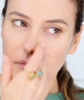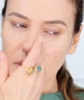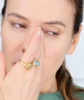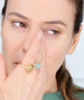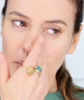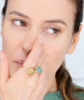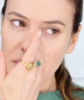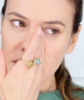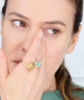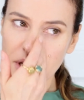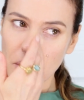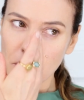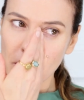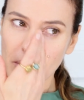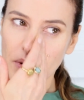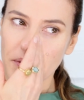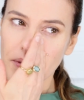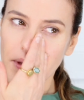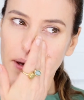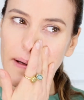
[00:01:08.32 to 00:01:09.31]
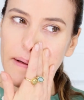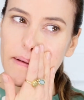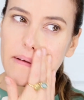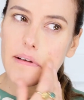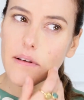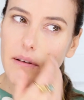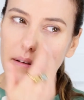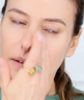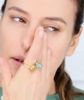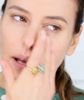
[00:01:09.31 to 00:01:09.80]
we don't want that
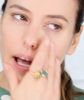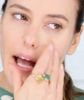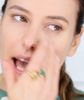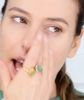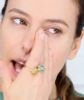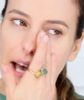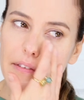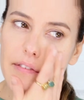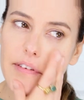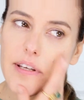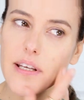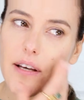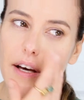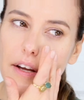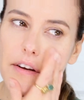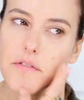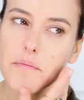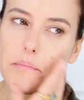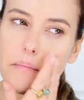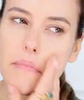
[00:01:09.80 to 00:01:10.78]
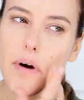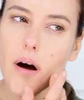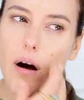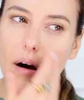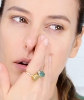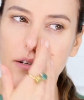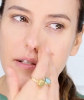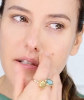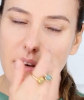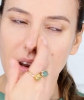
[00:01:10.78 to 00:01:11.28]
heavy kind of
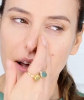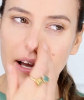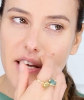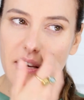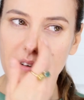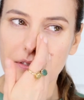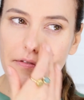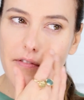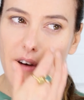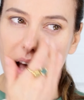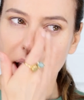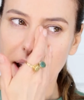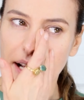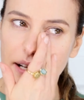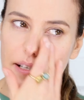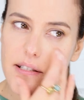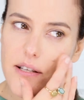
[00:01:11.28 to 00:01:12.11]
mask like effect.